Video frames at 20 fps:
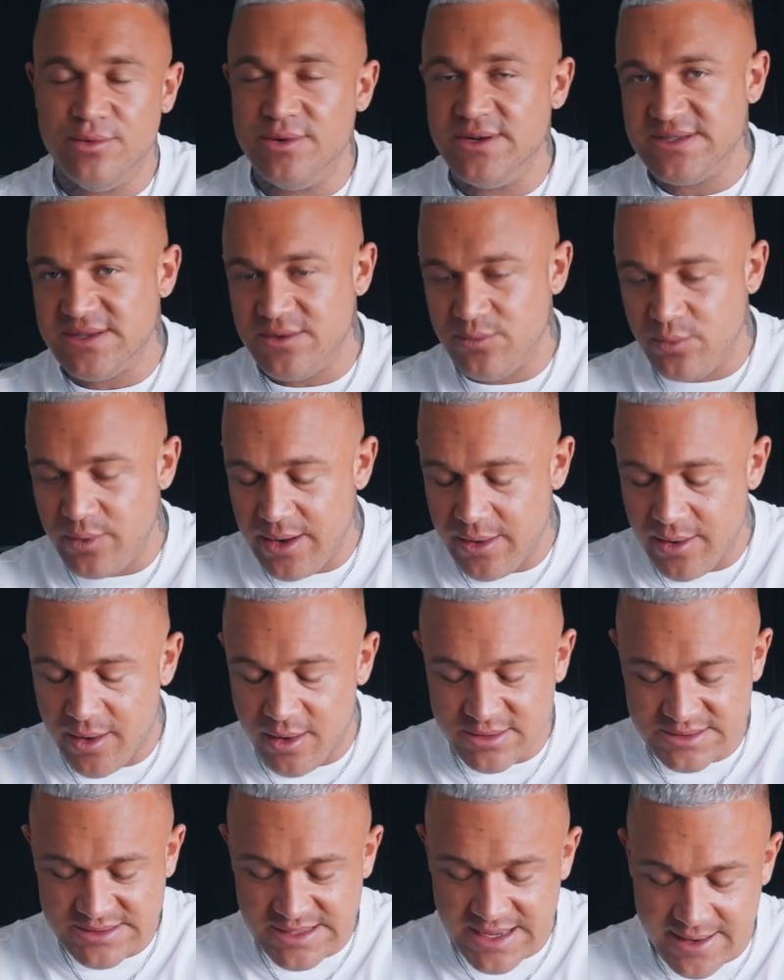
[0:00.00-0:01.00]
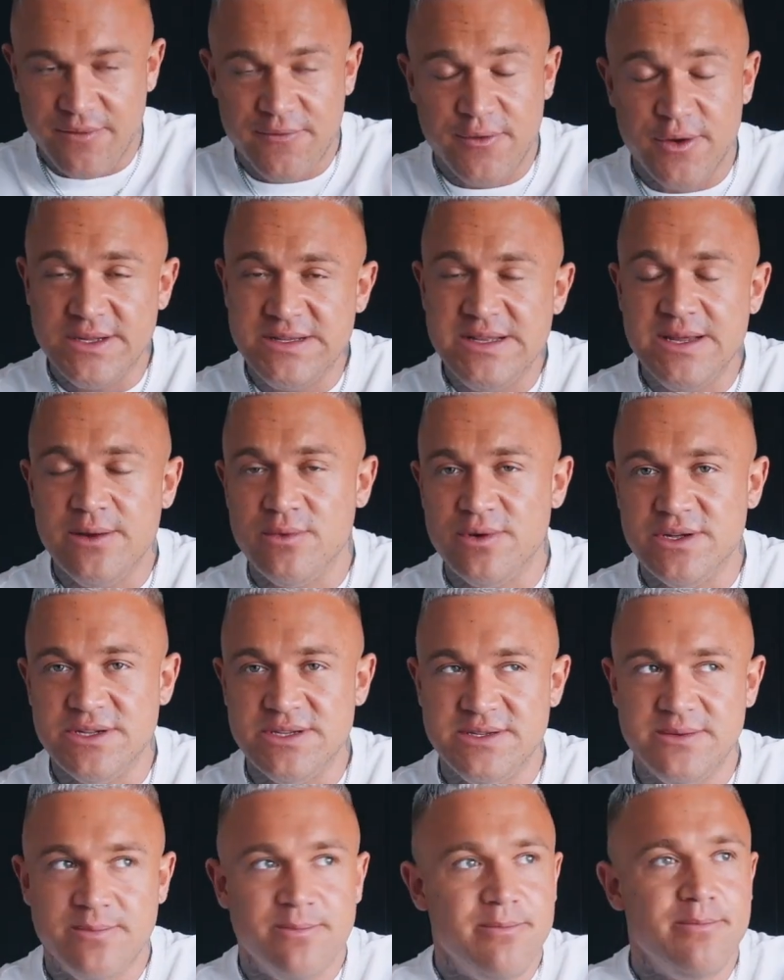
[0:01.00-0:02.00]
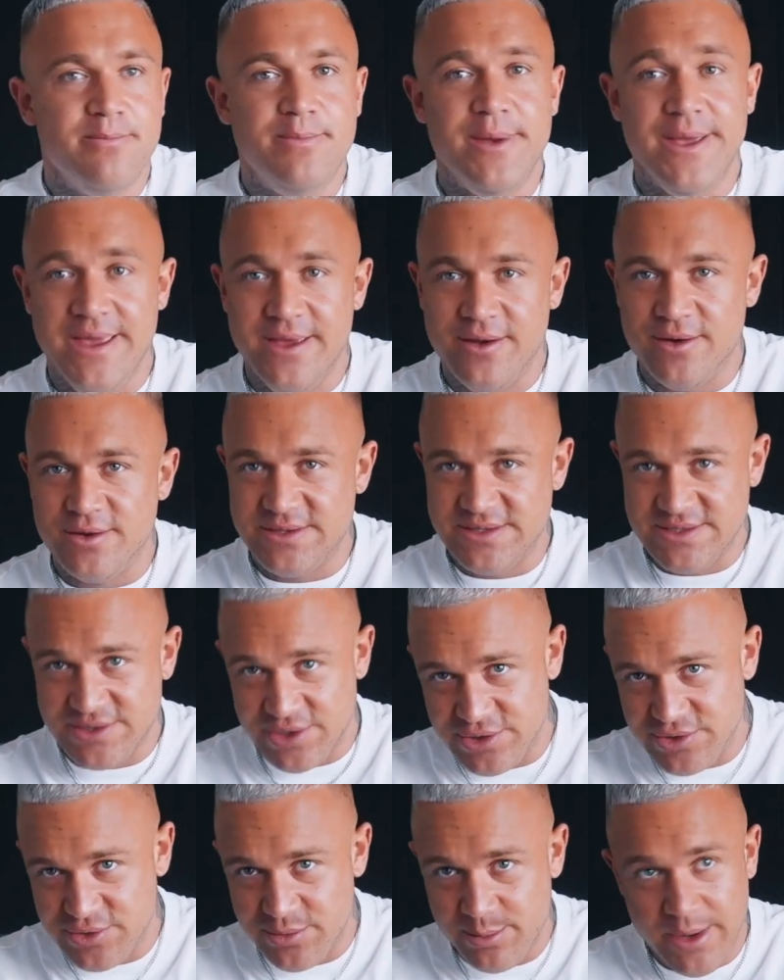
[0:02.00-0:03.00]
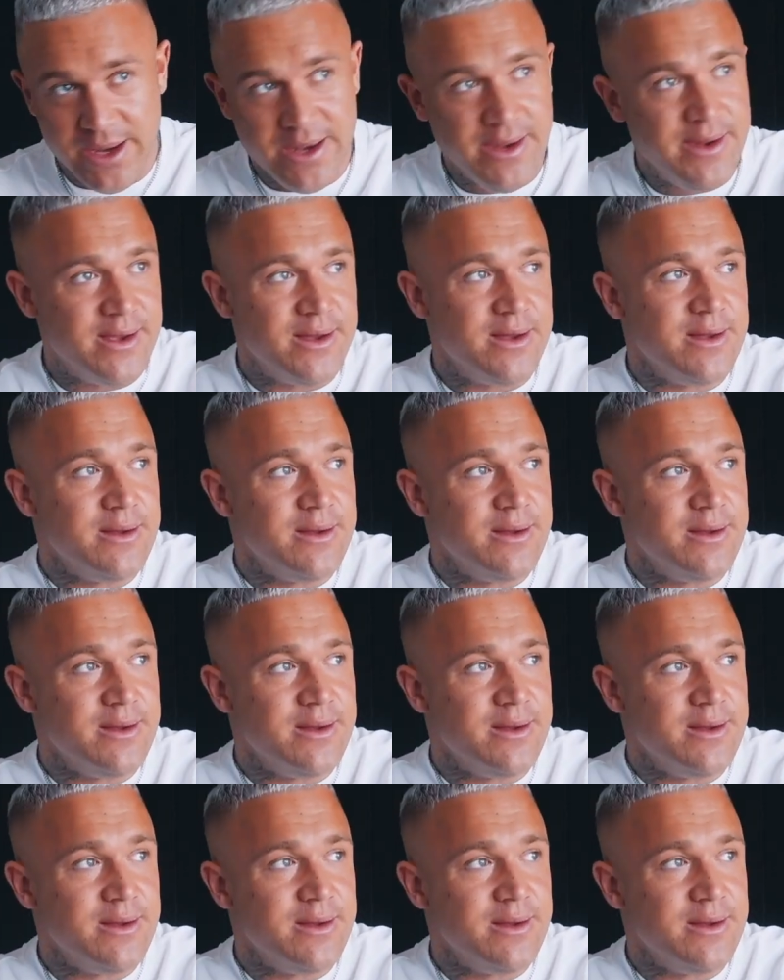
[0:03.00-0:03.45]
illness and where I was at. First thing was being on social media.